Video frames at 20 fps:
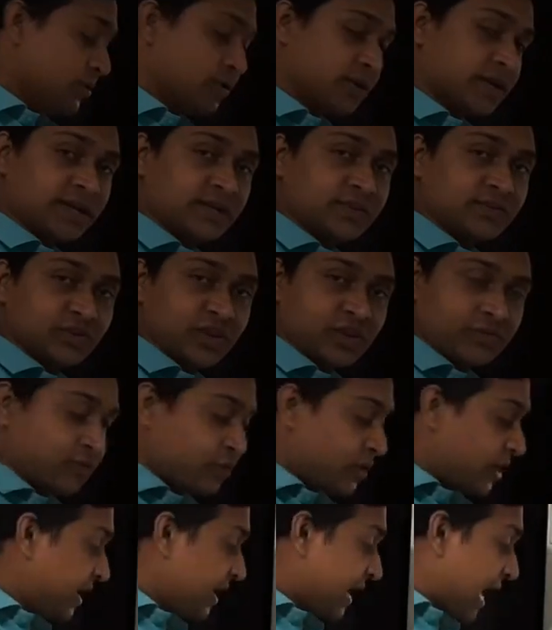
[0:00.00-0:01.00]
Okay, so if
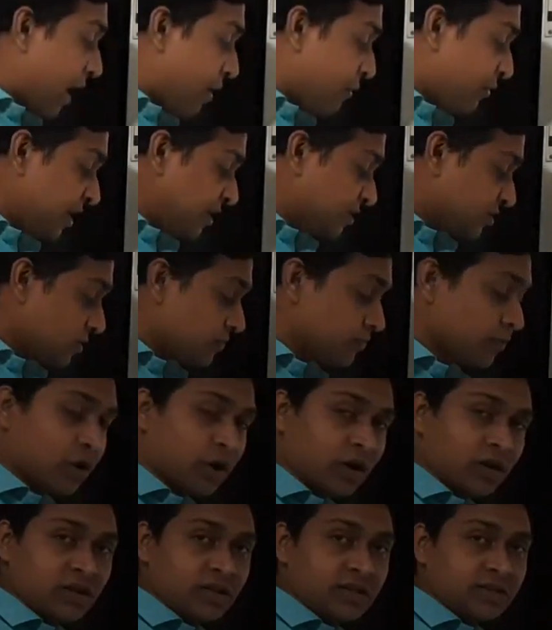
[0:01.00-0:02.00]
you take average of
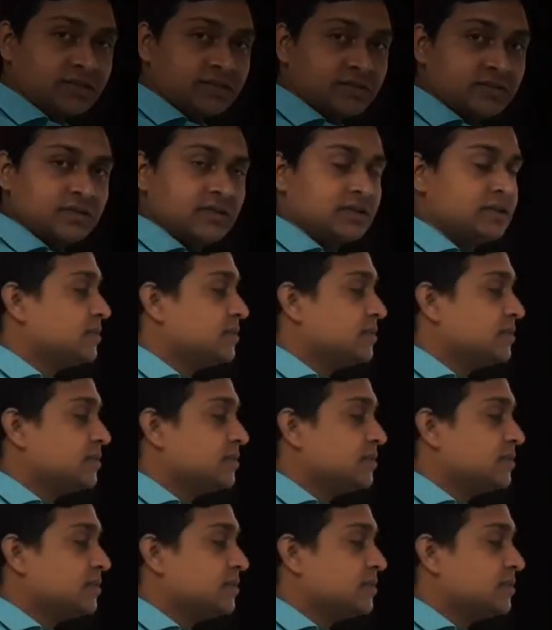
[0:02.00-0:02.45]
all this,